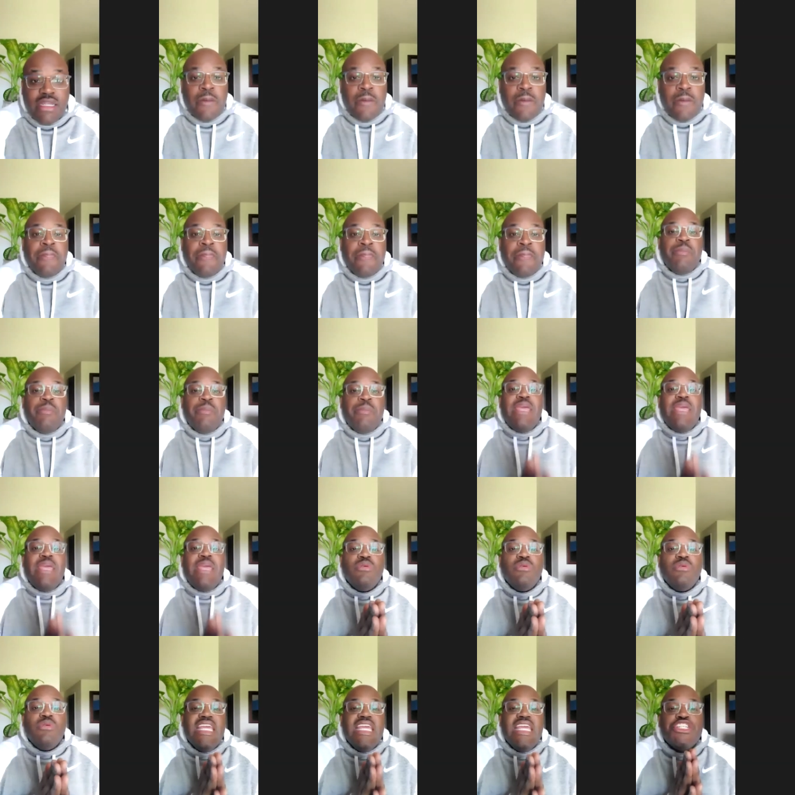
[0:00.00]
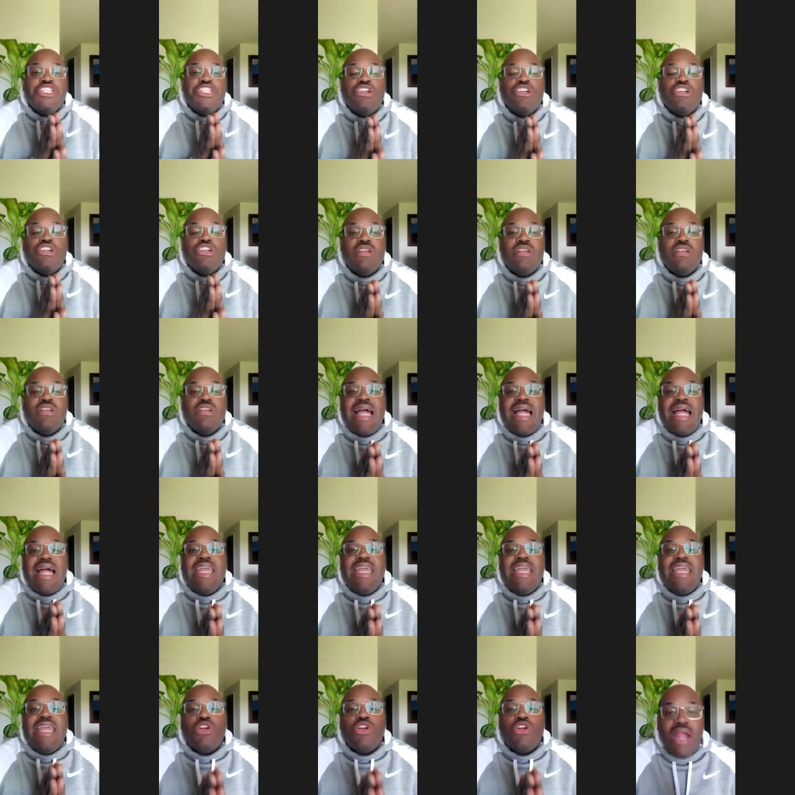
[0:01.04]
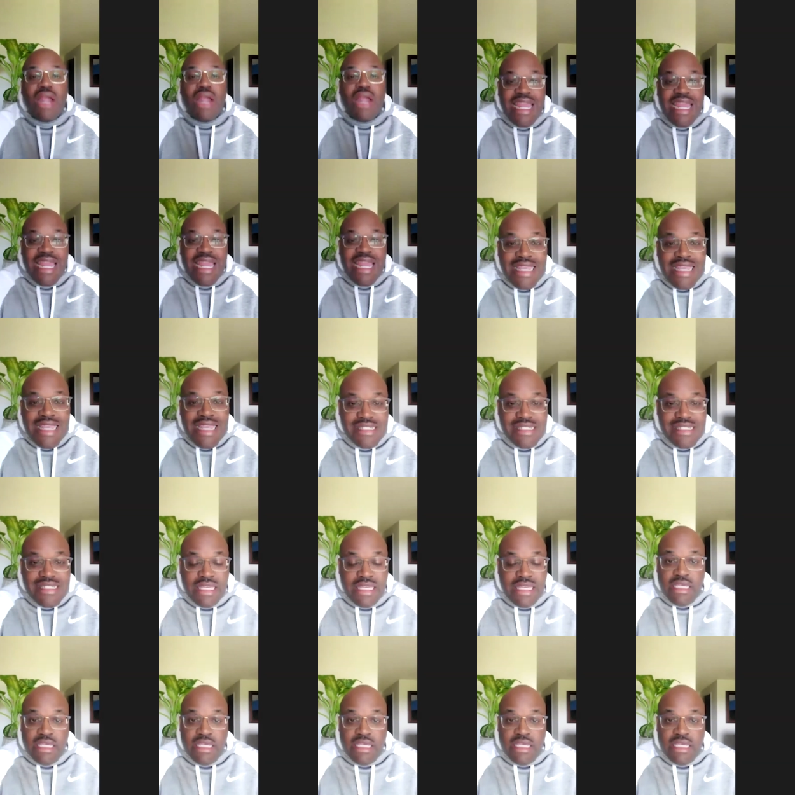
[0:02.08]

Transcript: People need insurance like crazy.